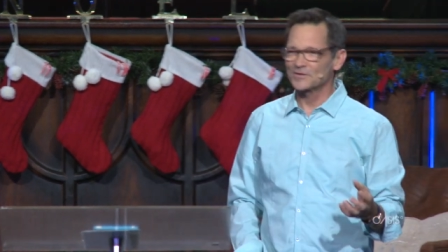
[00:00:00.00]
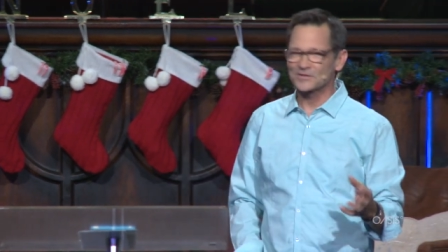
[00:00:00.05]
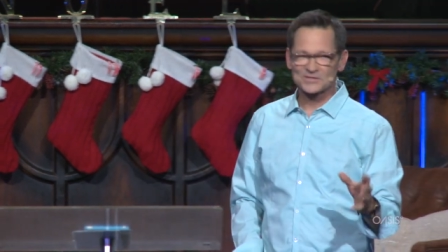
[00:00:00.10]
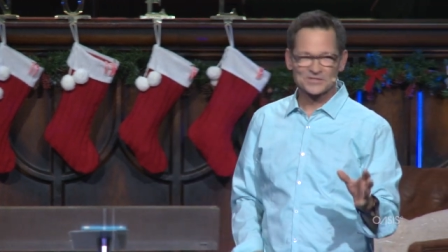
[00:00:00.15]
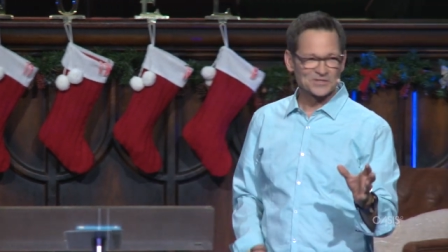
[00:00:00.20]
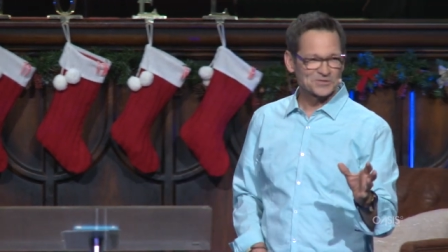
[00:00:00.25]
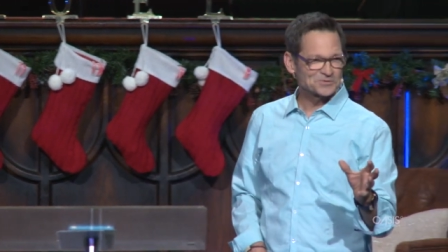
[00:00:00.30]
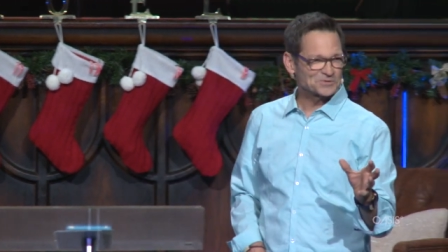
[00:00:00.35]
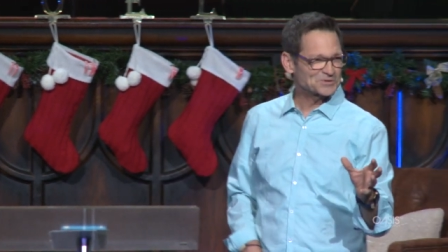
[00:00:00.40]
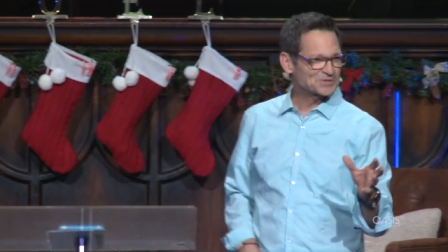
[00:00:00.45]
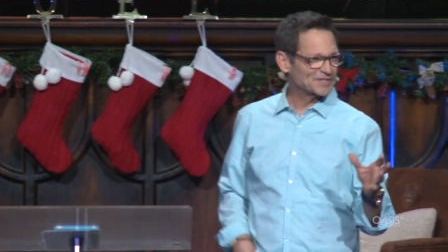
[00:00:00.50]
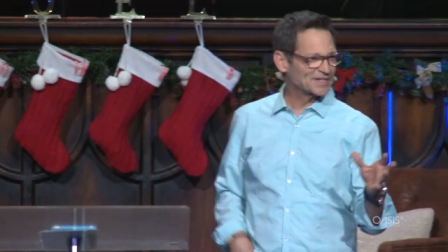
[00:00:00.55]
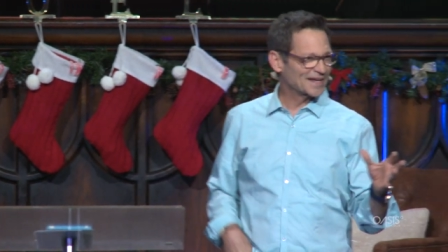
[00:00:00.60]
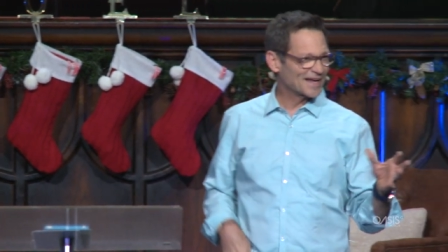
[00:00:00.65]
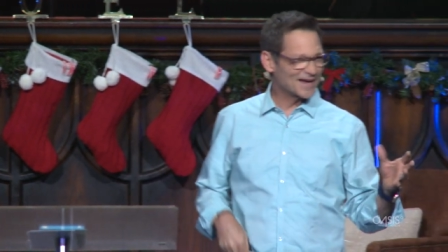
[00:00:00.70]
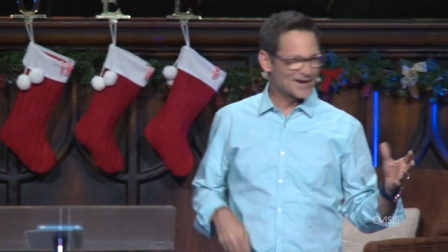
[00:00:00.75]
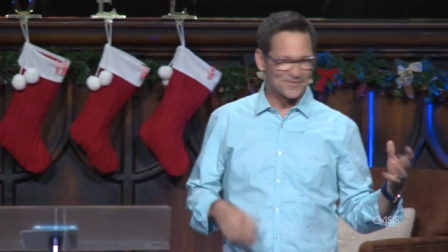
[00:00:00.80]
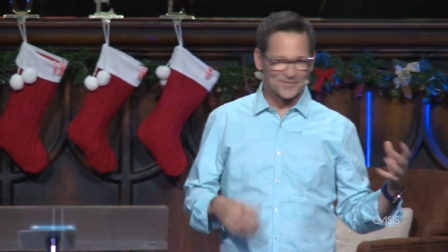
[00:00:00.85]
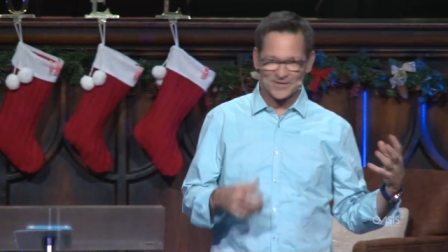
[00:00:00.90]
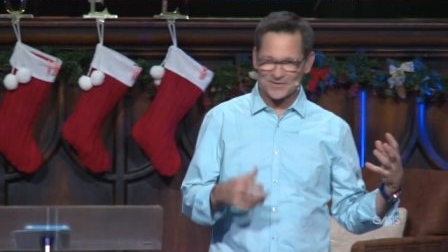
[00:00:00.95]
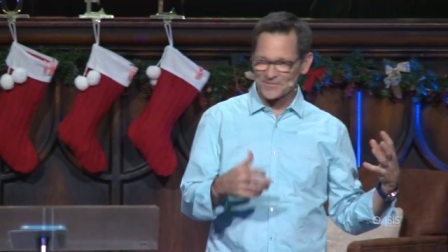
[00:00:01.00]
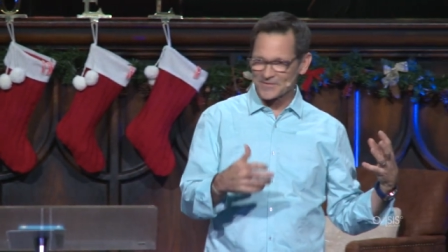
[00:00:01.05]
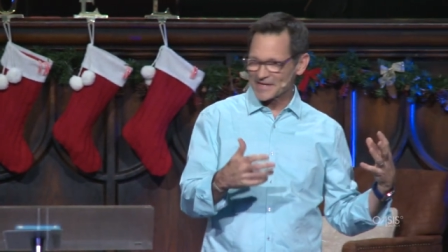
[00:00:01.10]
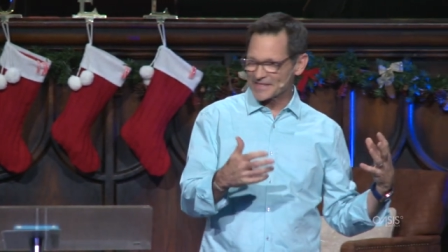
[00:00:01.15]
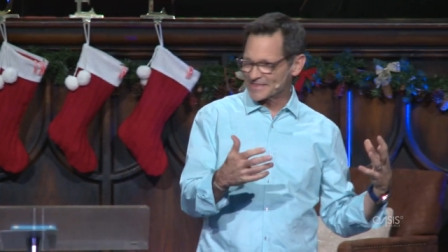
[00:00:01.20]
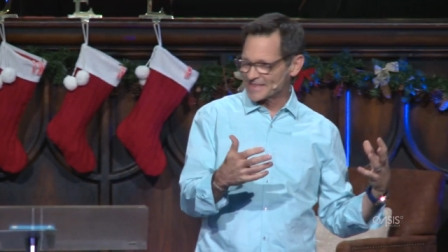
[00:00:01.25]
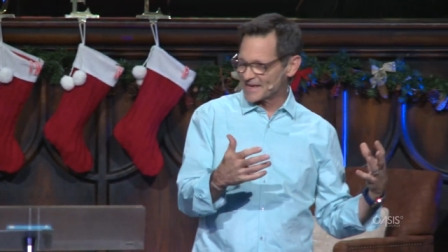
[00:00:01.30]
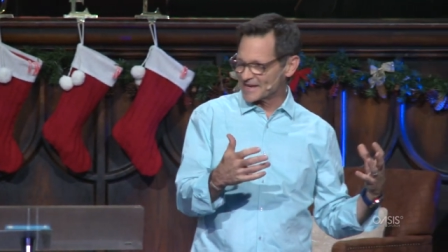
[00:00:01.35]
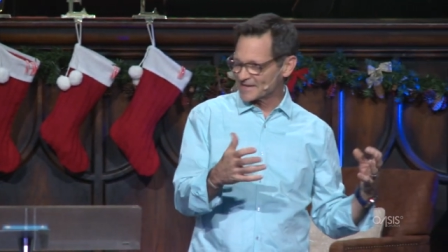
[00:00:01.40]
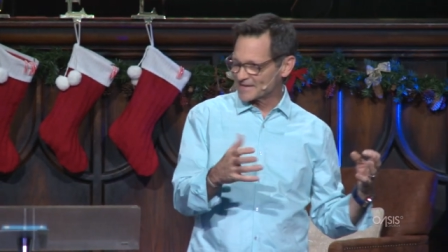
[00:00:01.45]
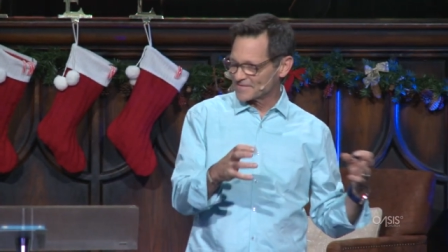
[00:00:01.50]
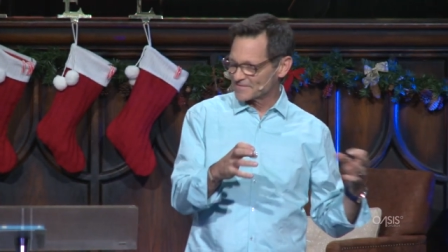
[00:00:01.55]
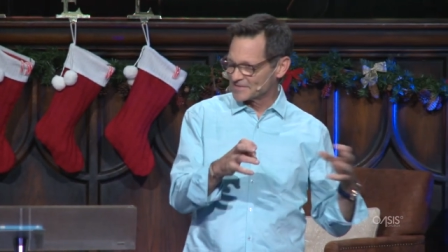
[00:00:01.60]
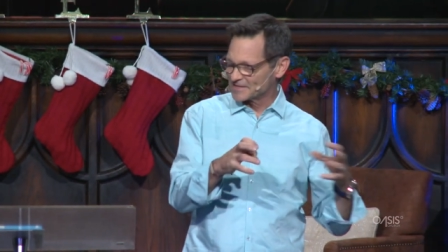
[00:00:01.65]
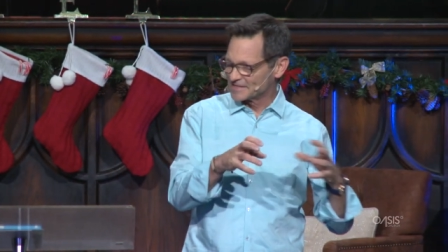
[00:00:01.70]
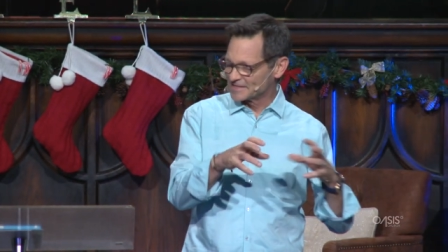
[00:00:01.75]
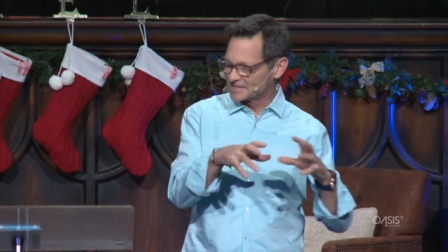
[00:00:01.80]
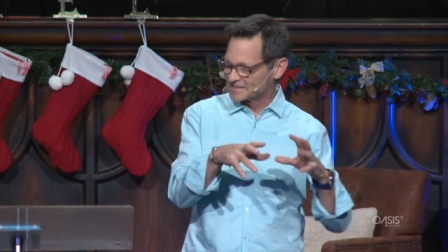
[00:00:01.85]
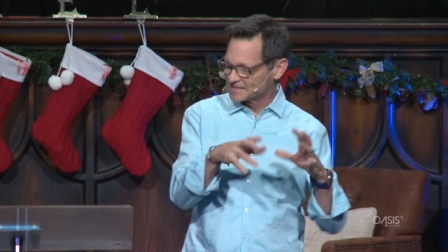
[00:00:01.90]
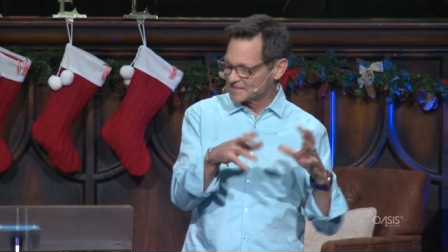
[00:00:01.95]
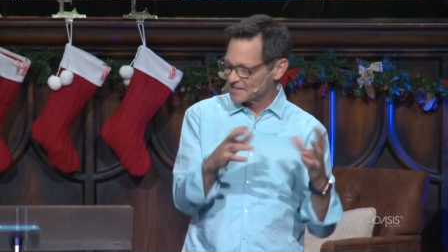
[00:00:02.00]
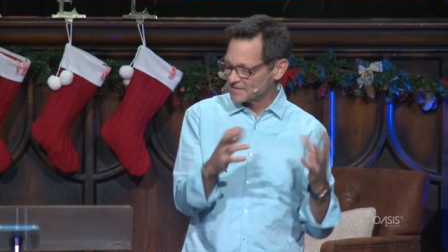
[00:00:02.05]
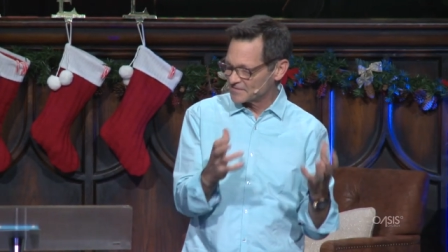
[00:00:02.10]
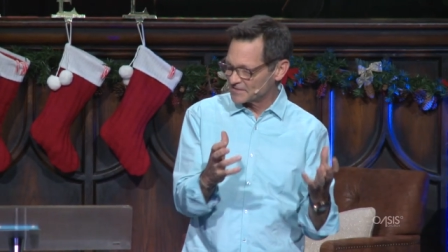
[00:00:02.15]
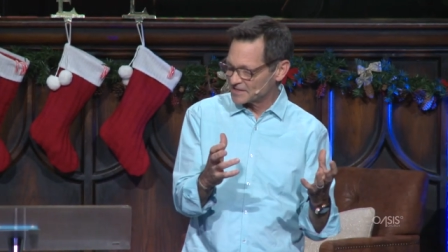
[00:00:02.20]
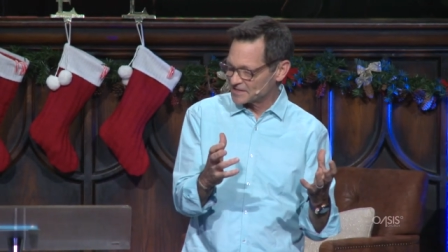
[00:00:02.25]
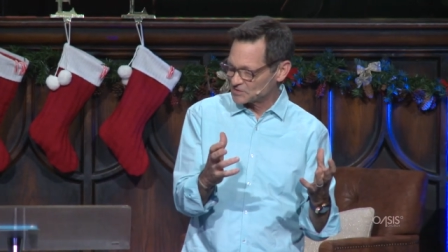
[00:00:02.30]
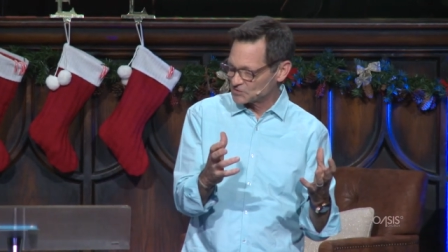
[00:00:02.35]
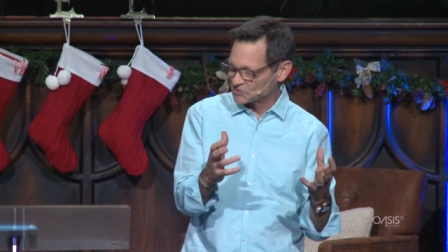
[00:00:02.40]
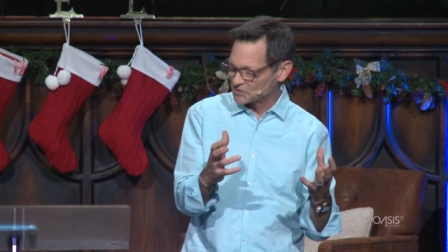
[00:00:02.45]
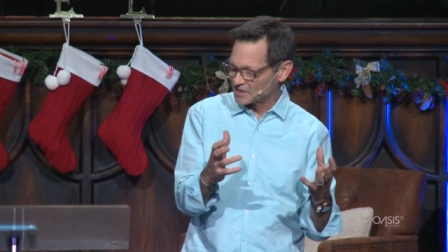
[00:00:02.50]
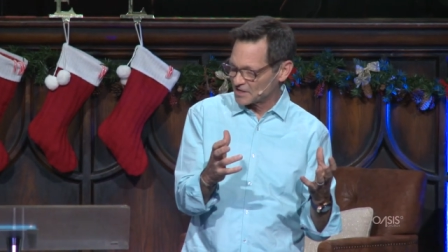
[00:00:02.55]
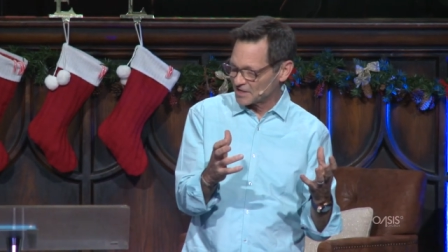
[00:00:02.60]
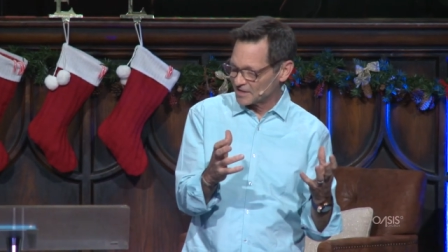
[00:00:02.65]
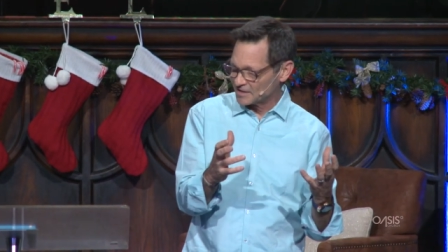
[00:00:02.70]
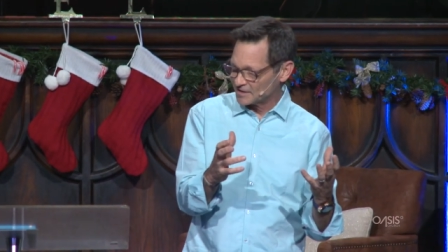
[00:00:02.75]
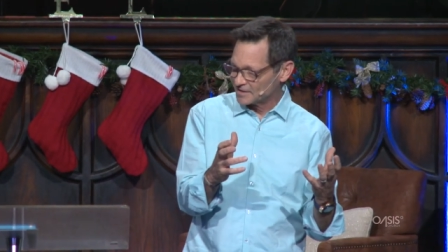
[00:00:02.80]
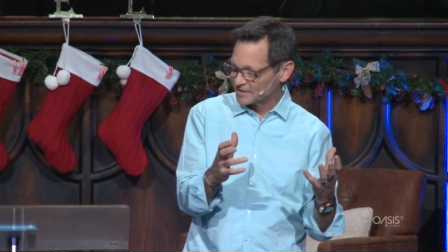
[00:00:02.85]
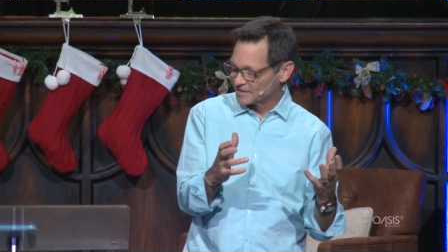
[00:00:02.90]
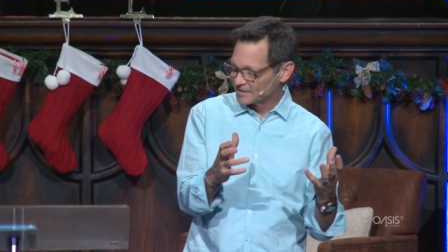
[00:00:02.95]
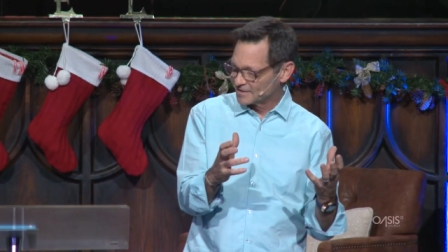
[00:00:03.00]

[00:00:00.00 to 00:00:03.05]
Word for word: it's interesting how when we think of the nativity scene,